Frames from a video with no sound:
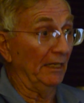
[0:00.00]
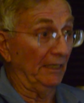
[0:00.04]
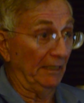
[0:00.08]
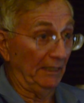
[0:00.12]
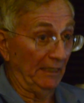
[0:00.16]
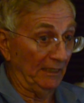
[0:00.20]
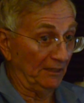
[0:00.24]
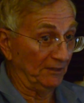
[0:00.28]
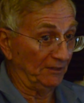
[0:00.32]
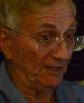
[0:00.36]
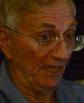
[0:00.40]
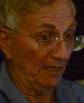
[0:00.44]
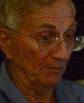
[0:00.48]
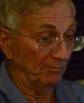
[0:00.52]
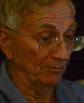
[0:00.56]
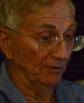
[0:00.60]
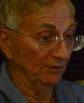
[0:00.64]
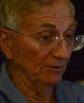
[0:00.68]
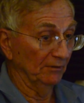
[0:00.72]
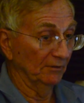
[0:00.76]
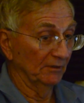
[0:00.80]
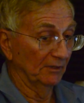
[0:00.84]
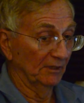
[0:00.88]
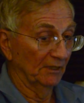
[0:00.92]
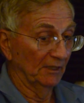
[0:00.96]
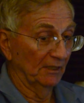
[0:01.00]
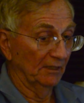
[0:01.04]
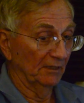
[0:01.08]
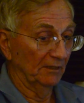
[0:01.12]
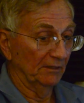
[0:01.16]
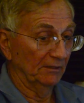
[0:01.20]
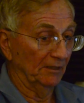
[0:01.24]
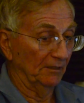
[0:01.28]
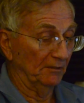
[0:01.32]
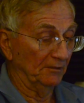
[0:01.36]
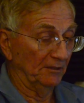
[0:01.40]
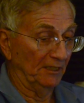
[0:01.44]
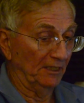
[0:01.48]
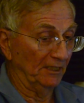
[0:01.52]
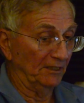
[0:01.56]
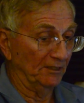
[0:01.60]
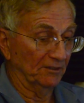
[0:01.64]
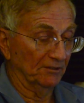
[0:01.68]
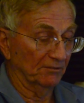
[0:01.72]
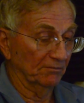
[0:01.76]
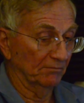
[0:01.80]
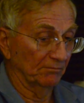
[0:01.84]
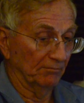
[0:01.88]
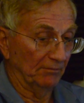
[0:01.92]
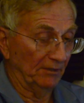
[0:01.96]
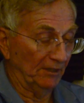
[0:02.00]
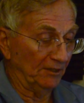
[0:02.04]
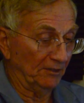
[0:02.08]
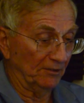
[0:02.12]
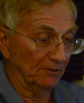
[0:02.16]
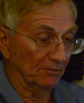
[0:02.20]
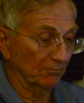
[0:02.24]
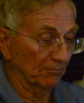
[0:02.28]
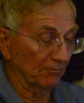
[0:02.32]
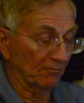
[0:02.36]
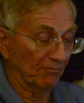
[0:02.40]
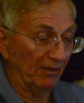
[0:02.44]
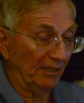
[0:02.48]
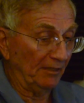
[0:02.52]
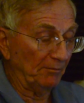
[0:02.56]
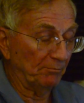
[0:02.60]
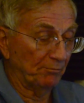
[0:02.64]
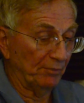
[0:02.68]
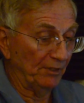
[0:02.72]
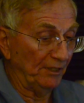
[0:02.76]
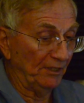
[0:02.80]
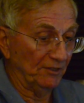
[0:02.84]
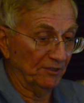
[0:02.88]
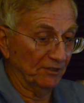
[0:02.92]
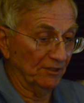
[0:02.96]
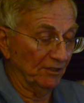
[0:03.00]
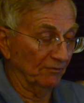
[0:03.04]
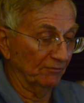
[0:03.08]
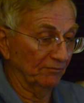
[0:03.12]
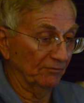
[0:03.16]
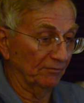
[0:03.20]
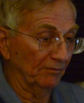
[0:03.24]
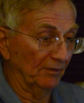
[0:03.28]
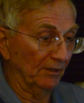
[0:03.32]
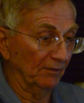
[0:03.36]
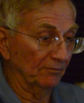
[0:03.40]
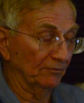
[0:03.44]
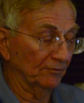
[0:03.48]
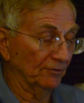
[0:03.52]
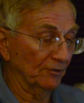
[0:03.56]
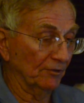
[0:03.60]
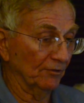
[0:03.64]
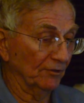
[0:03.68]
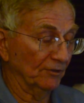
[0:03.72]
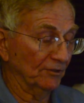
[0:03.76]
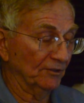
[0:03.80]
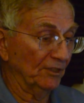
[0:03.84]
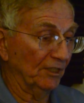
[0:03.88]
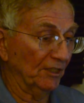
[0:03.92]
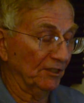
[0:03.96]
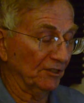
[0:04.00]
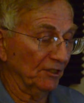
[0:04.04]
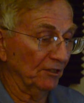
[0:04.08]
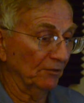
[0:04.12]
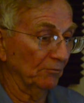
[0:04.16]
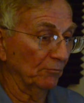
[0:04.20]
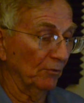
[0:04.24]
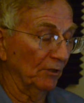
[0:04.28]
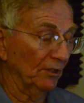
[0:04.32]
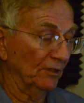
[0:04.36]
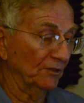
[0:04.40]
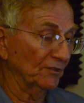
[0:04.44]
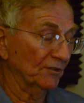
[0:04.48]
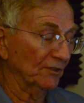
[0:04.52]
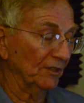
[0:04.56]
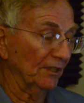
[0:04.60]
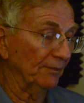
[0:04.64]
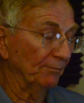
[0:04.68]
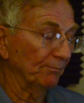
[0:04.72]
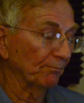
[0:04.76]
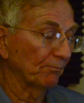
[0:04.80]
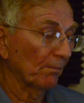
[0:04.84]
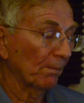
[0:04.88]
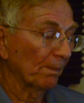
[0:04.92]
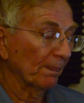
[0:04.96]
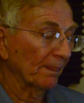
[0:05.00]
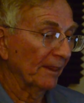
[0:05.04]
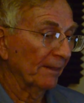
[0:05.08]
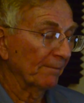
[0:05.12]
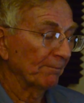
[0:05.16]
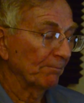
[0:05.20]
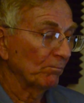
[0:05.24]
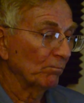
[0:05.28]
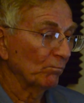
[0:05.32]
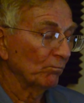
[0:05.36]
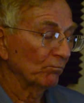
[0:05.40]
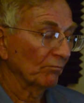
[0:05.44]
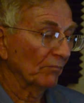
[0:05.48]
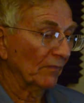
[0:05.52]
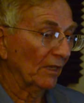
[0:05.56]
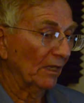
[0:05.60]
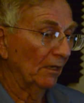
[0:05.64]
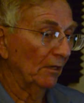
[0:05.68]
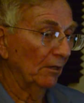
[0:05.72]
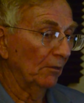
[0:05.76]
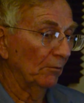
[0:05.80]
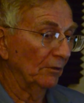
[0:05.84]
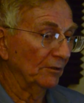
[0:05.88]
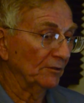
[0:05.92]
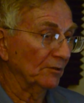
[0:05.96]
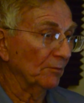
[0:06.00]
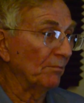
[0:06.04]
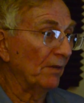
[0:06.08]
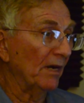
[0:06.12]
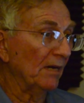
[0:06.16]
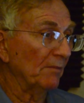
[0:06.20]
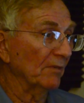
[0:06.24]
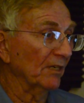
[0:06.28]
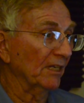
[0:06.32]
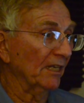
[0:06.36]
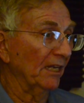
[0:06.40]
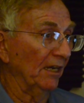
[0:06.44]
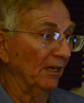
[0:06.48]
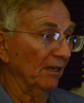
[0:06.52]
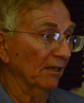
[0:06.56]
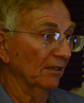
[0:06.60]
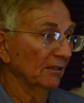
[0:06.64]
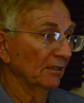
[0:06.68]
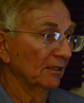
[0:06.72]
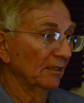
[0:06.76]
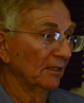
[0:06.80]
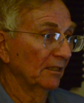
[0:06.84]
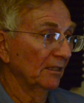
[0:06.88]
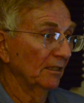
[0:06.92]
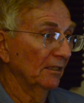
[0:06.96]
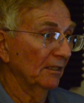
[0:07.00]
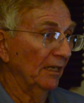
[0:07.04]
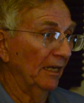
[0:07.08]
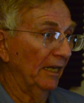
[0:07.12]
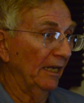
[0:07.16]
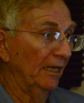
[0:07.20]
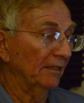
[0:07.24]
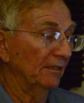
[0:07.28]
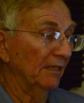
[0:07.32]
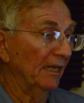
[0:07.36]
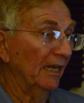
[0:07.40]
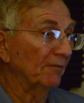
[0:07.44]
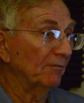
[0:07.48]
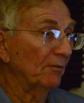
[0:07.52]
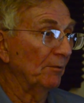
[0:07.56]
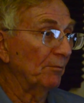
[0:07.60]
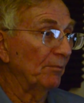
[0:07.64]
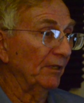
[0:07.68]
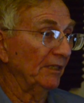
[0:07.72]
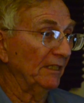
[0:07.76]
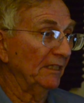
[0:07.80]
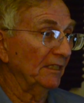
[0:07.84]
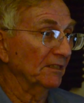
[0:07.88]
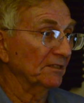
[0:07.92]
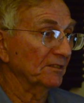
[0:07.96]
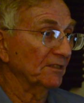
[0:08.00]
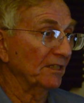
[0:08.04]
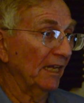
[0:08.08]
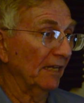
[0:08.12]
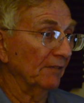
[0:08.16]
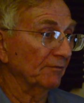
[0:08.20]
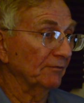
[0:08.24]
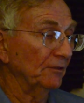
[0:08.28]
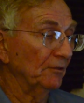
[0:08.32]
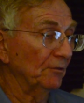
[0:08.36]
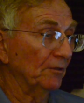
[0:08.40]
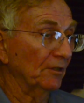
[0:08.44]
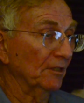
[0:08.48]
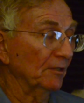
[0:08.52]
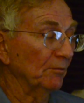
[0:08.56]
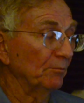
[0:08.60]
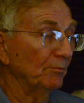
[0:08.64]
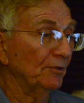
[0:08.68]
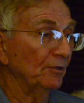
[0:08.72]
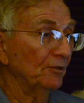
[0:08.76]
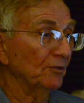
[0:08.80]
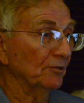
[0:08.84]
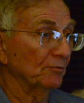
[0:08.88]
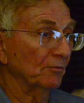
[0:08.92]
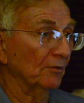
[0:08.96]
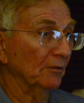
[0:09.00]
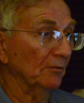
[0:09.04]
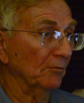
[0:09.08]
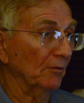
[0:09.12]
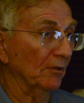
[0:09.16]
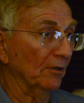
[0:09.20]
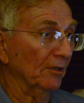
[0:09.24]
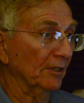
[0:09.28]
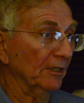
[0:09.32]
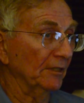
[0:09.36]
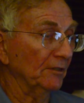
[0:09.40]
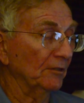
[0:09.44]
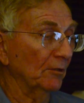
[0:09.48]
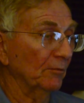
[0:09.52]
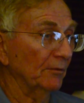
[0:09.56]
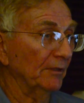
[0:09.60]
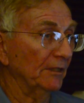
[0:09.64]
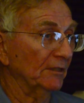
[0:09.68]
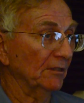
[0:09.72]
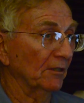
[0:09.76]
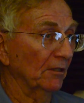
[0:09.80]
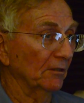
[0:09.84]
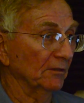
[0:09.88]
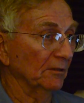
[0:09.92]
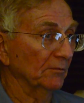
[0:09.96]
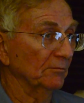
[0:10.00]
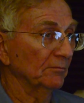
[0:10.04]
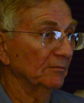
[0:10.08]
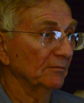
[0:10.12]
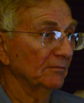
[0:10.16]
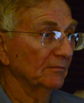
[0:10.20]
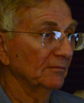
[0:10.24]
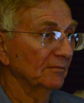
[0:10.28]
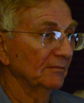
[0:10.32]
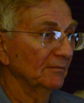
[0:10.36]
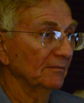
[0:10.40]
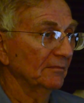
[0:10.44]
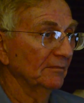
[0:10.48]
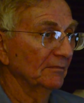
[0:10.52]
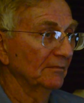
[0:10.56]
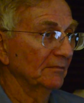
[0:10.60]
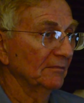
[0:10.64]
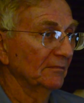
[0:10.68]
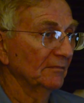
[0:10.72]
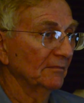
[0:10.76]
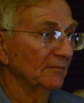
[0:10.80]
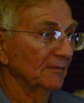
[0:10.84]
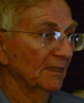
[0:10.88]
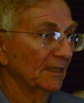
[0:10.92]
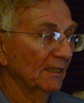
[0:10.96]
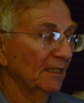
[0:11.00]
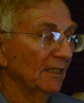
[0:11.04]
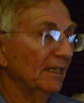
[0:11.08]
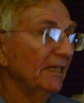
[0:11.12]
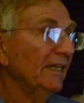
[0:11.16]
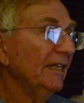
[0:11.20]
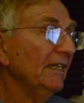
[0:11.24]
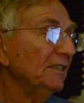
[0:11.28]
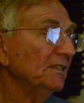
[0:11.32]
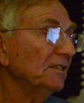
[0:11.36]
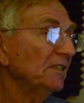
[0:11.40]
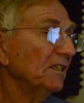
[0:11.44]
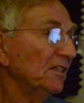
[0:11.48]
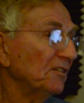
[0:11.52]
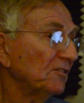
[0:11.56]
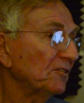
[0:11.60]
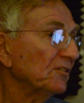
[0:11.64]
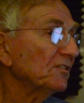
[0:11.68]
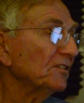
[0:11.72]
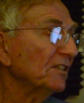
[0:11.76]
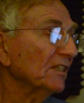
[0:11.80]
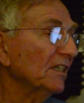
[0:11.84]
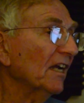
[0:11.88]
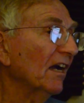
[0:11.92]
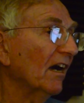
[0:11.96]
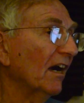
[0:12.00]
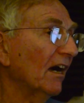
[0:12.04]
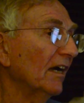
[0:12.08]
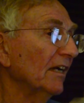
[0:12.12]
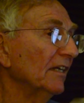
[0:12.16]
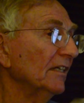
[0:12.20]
Example. His great piece of jurisdiction was Obamacare, and everybody in his staff knew the computers wouldn't work, and nobody told him. He's an interesting guy.